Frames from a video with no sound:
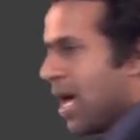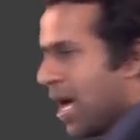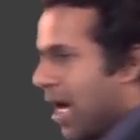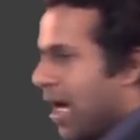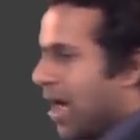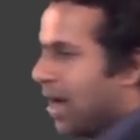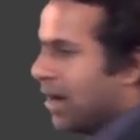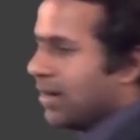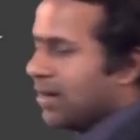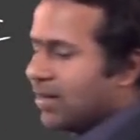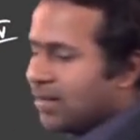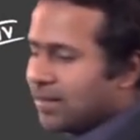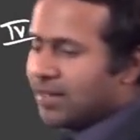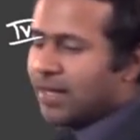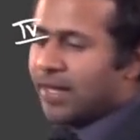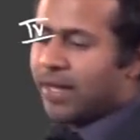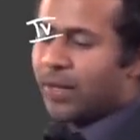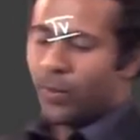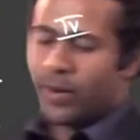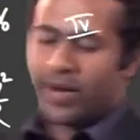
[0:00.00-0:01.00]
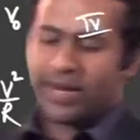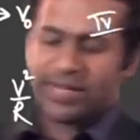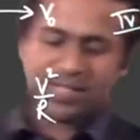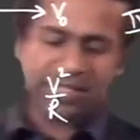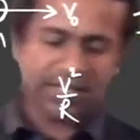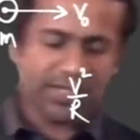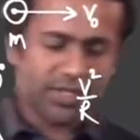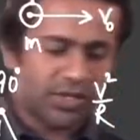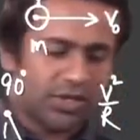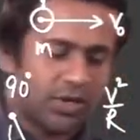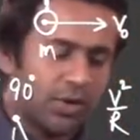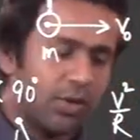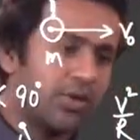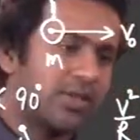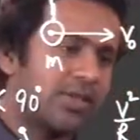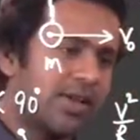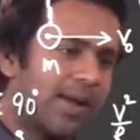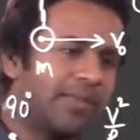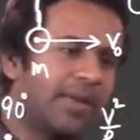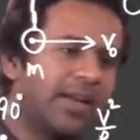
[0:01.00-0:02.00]
and the equations
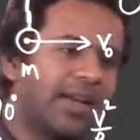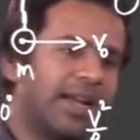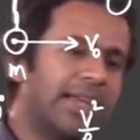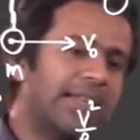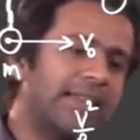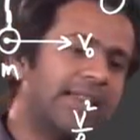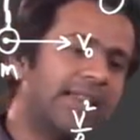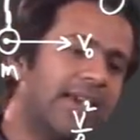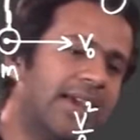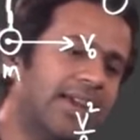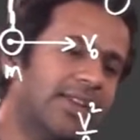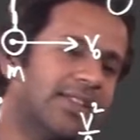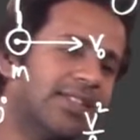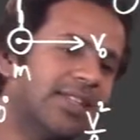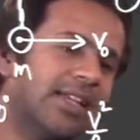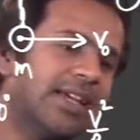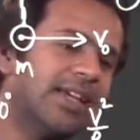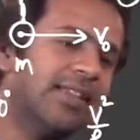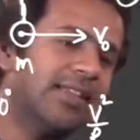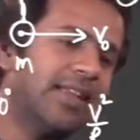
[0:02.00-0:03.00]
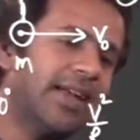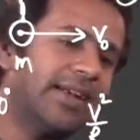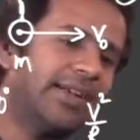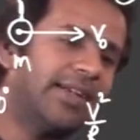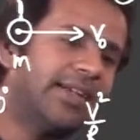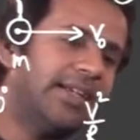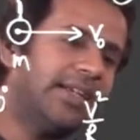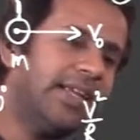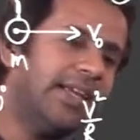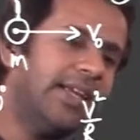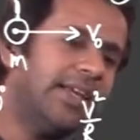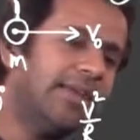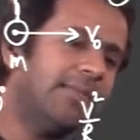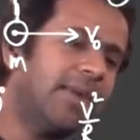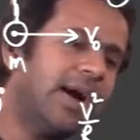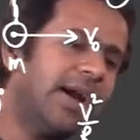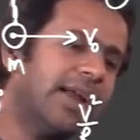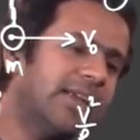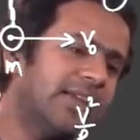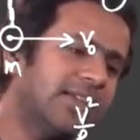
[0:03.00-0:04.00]
look something like this, that t
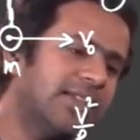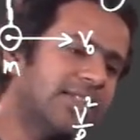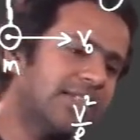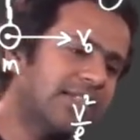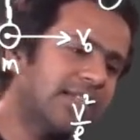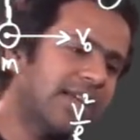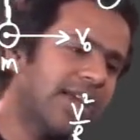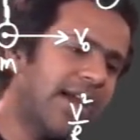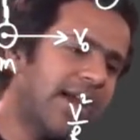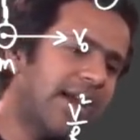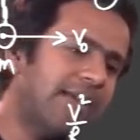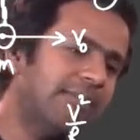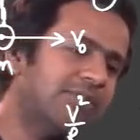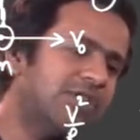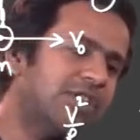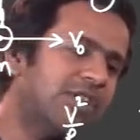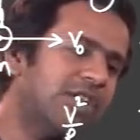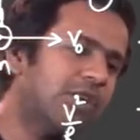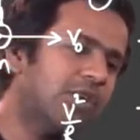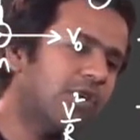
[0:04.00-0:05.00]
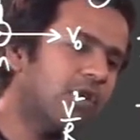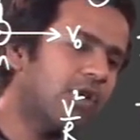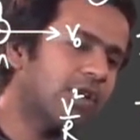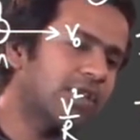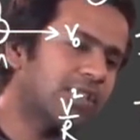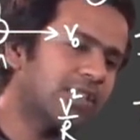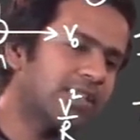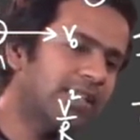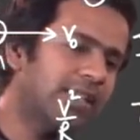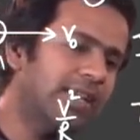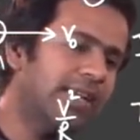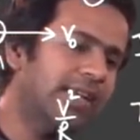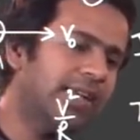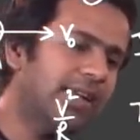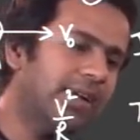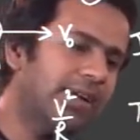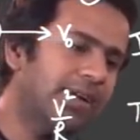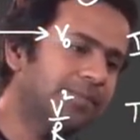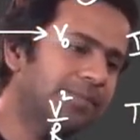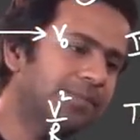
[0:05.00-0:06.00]
minus mg cos
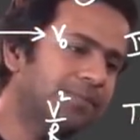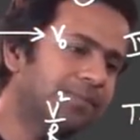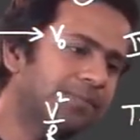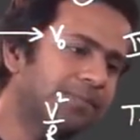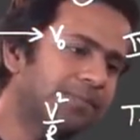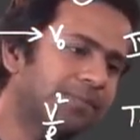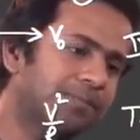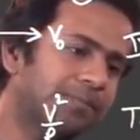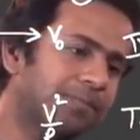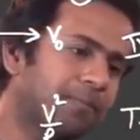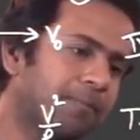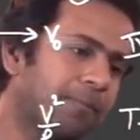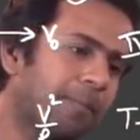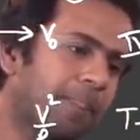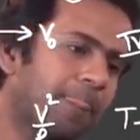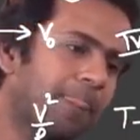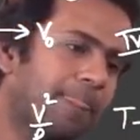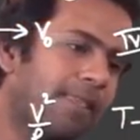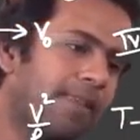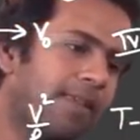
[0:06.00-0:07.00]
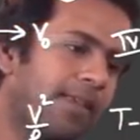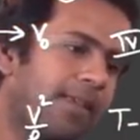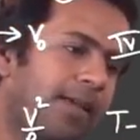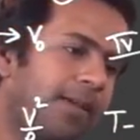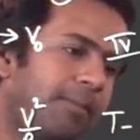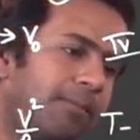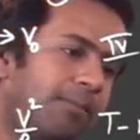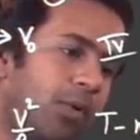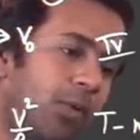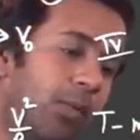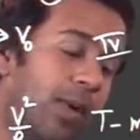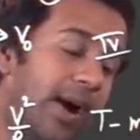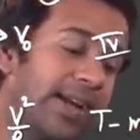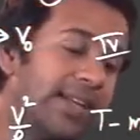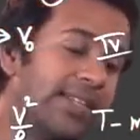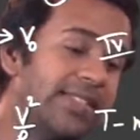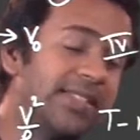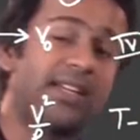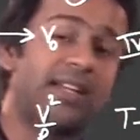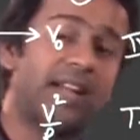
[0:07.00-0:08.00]
theta
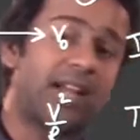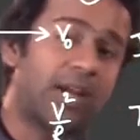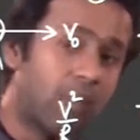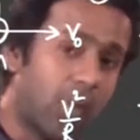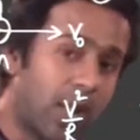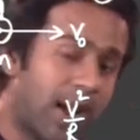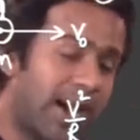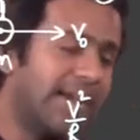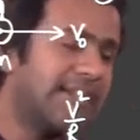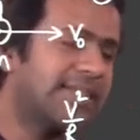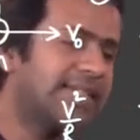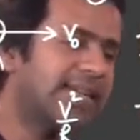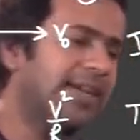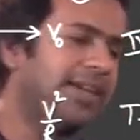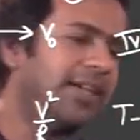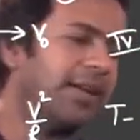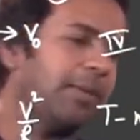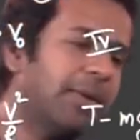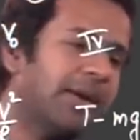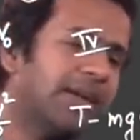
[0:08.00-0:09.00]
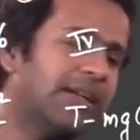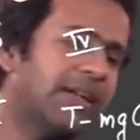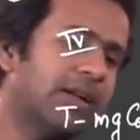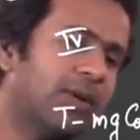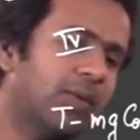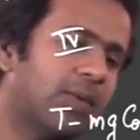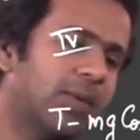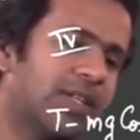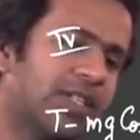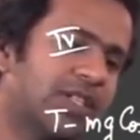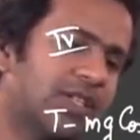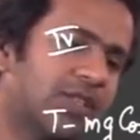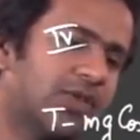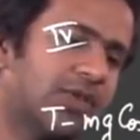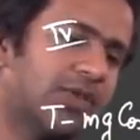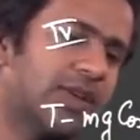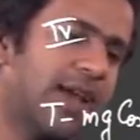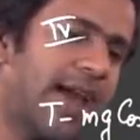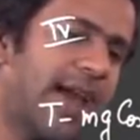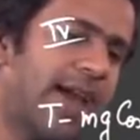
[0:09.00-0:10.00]
provides the required centripetal, which
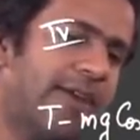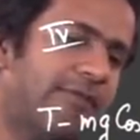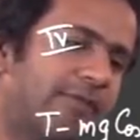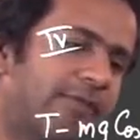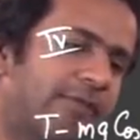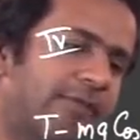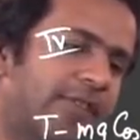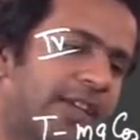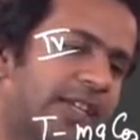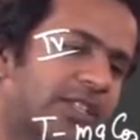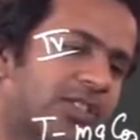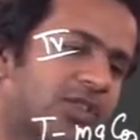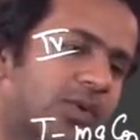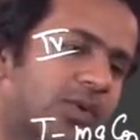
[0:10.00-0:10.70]
is mv